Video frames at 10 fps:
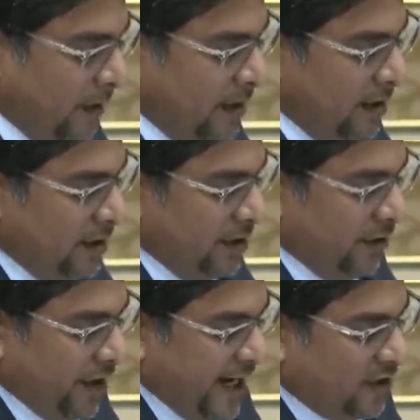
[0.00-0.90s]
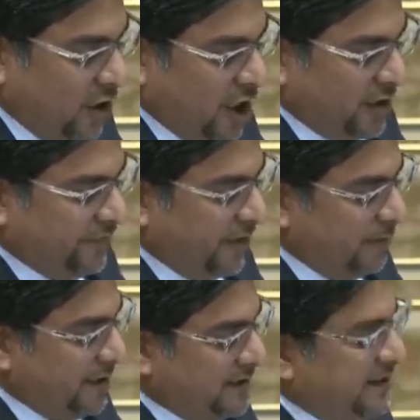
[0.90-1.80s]
The record
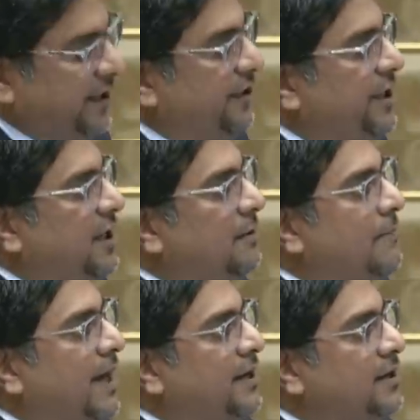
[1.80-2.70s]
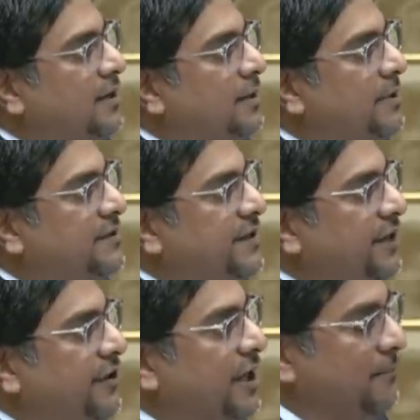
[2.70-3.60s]
for the
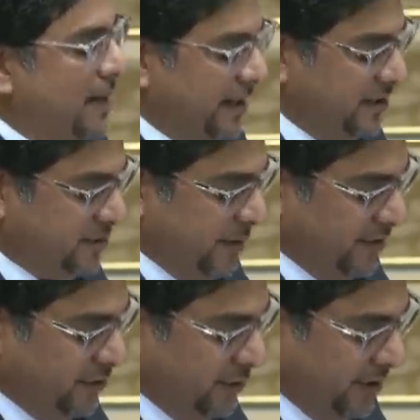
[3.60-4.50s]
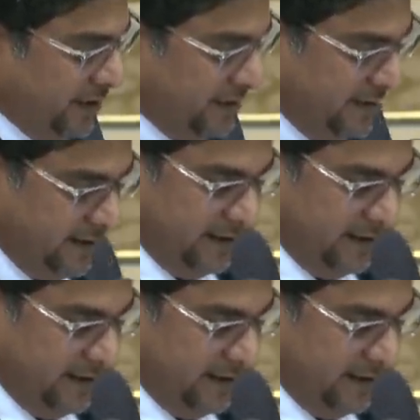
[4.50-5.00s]
material management unit